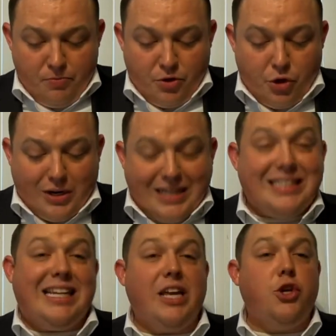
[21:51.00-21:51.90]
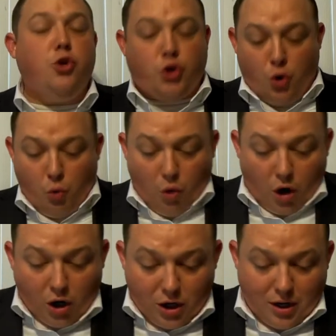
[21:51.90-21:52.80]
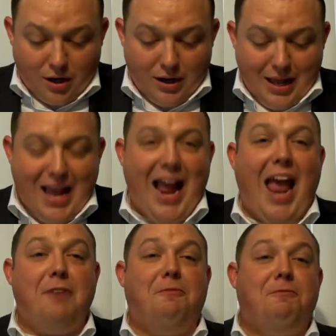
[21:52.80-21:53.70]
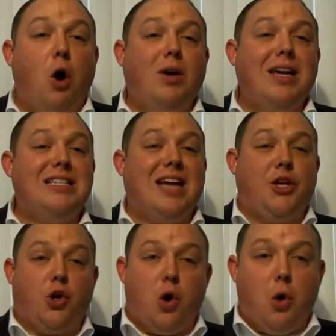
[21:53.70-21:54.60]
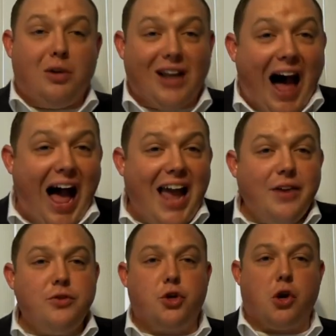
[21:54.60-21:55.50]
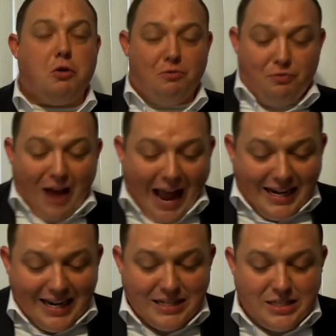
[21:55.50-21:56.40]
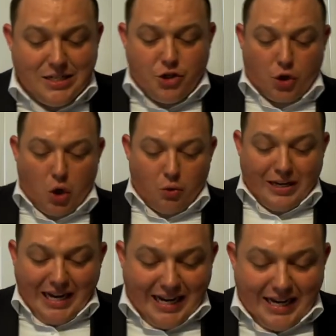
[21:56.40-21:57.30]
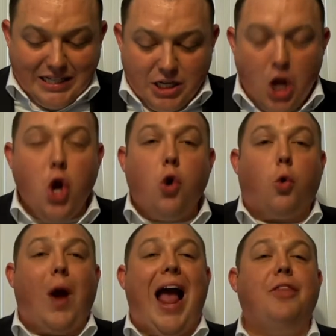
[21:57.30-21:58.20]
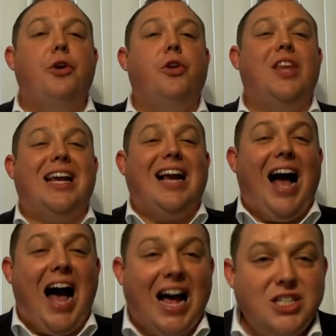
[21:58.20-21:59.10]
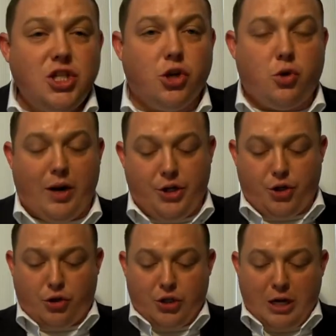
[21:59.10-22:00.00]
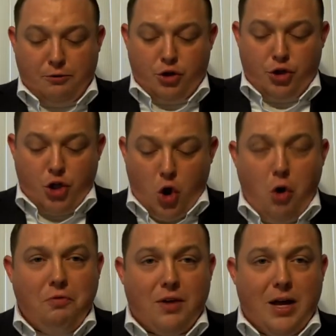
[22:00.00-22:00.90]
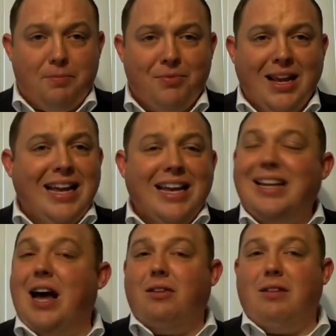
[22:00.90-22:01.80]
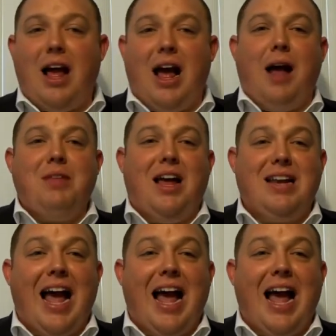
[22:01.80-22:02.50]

You continue to work and focus on your own lives, your own finances, your own needs rather than consecrate yourself to Jehovah. Now, I'm not